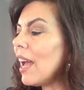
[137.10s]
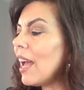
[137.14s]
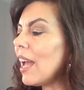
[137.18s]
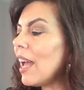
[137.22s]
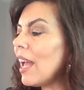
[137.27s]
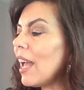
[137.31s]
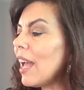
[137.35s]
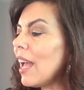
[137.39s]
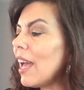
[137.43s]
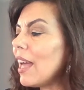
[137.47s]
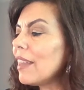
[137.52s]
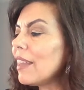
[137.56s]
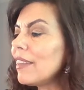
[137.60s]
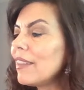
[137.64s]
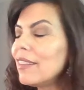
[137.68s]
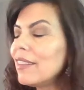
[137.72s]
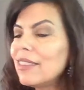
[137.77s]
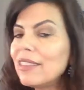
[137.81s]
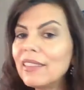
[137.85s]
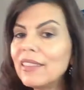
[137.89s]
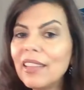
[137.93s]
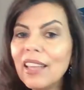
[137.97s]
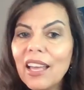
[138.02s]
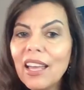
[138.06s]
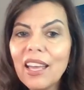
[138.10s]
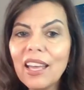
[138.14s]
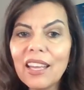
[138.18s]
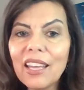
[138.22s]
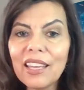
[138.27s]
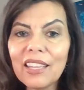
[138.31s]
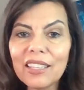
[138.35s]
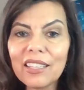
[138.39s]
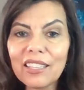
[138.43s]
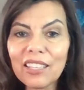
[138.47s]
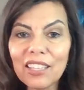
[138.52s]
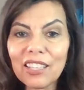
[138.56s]
And
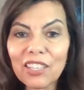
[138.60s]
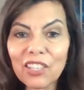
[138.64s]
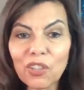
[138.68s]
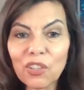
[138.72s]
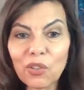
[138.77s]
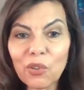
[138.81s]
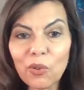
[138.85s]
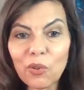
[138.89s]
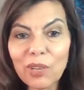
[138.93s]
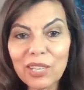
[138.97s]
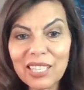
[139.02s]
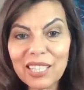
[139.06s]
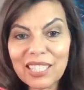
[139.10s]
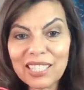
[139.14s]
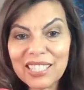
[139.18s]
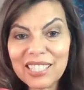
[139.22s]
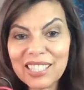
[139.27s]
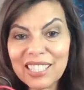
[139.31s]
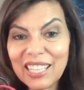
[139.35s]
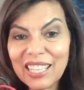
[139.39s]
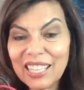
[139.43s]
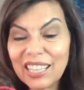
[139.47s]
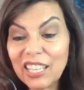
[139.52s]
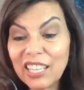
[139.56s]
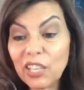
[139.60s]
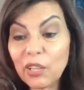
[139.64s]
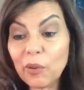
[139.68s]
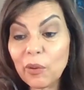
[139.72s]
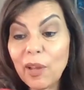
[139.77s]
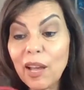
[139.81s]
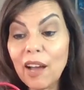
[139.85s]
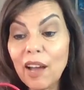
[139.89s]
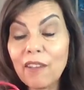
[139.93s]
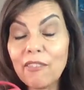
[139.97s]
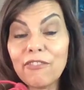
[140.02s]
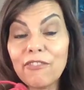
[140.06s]
then you're going to see that you
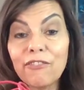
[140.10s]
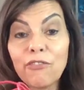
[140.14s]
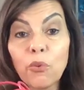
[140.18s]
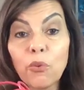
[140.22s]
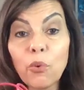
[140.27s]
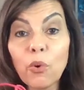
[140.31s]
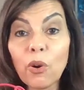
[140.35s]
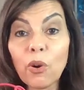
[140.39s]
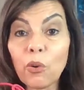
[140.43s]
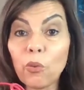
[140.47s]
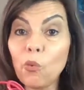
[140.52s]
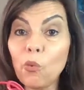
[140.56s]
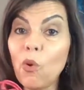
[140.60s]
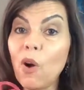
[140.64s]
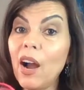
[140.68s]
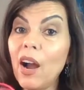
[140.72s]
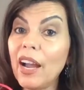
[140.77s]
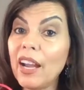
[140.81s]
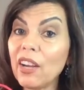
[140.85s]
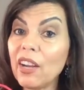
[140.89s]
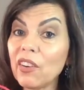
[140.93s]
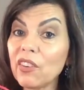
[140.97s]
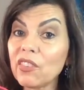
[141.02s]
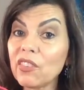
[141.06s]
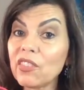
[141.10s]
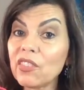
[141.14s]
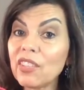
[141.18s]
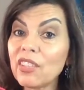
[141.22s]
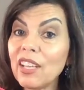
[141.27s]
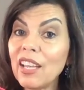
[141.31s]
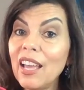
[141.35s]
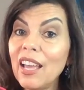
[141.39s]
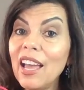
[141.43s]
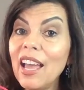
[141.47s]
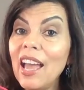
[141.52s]
have 4 wires.